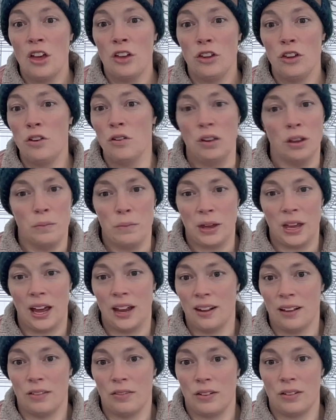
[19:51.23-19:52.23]
you can be
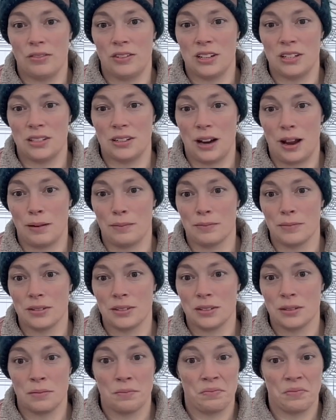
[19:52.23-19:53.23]
cutting 50
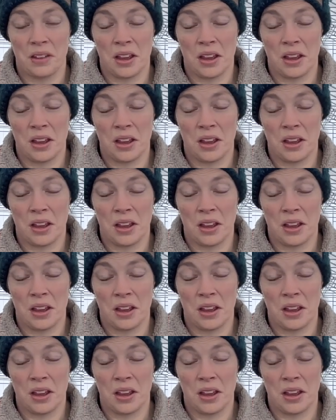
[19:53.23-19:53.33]
stems,